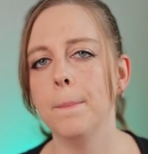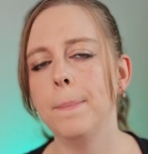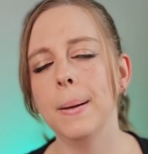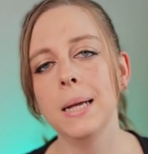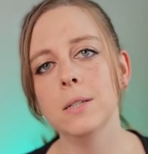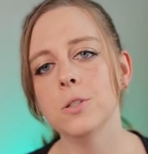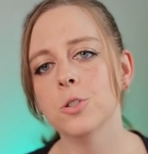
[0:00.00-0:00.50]

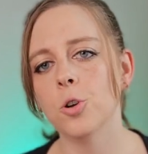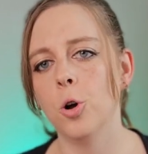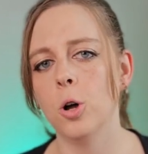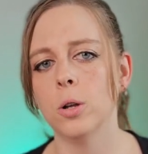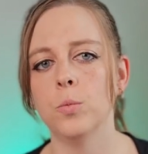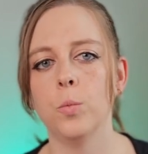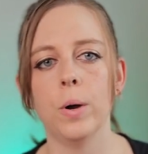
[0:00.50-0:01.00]
based
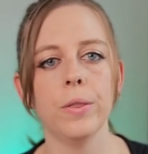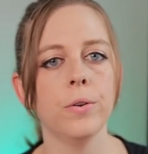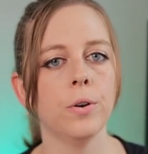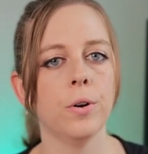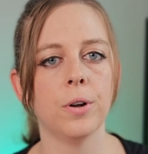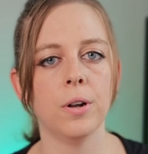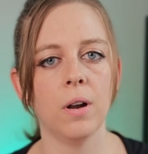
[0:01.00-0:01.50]
on
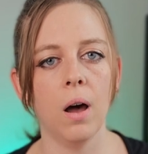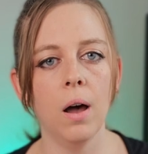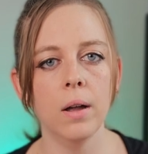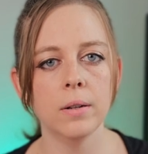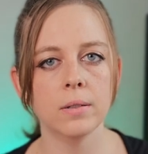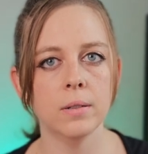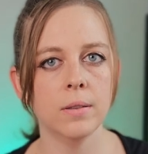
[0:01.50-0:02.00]
whether or
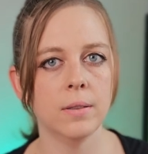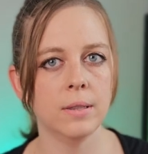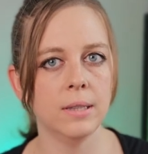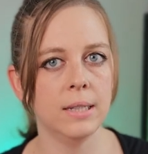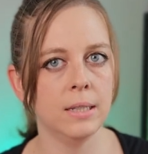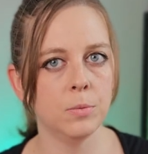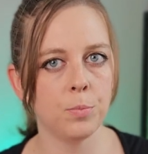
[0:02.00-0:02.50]
not
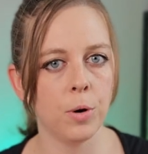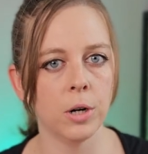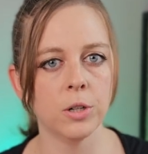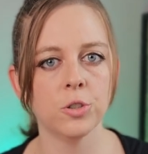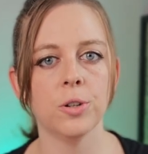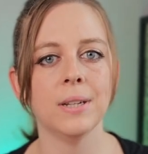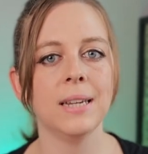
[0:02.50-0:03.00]
these
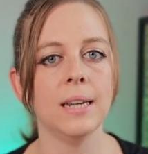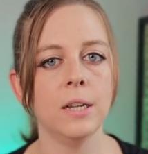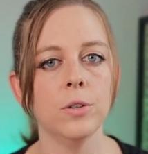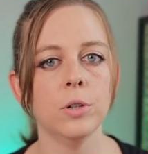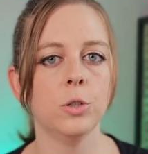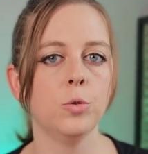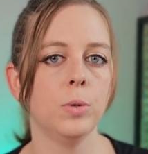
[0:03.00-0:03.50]
products are
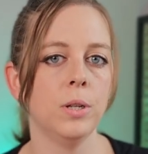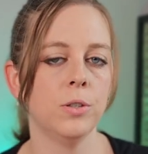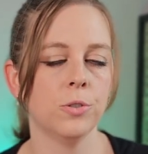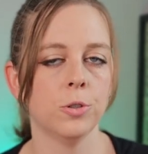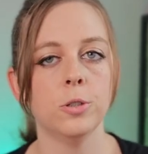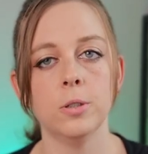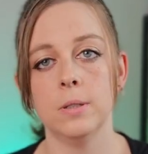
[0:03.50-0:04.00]
catering to a
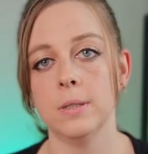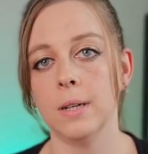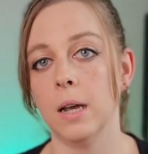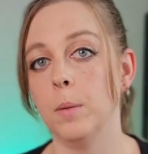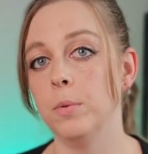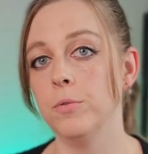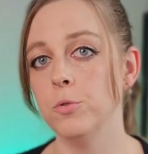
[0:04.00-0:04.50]
certain
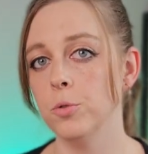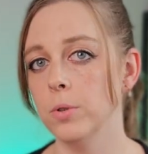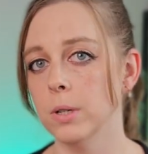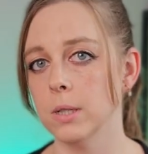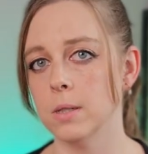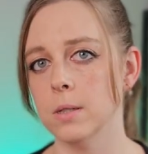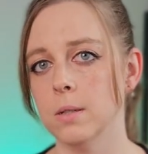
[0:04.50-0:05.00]
type of
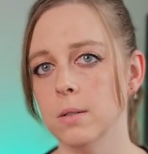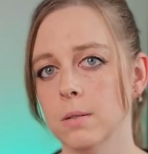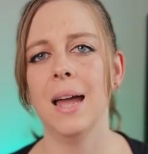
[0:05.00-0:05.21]
tourist.